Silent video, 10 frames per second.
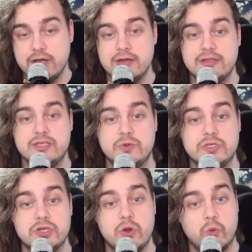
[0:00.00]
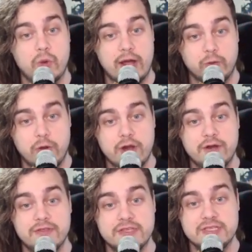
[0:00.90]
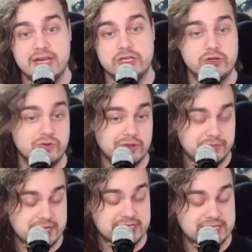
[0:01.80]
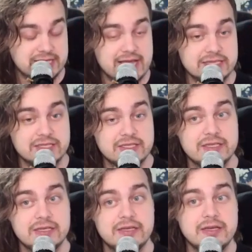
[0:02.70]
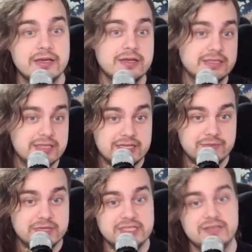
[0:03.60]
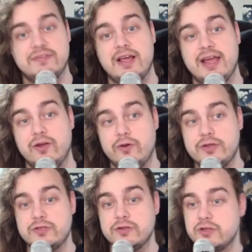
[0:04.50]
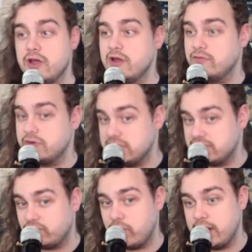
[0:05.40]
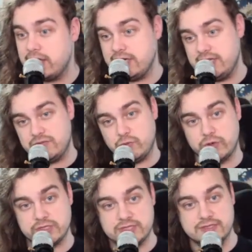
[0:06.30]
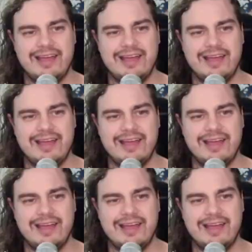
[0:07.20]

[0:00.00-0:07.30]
This was round one of the stage 2 in the PCS. CTBC Flying Oysters versus Frank Esports.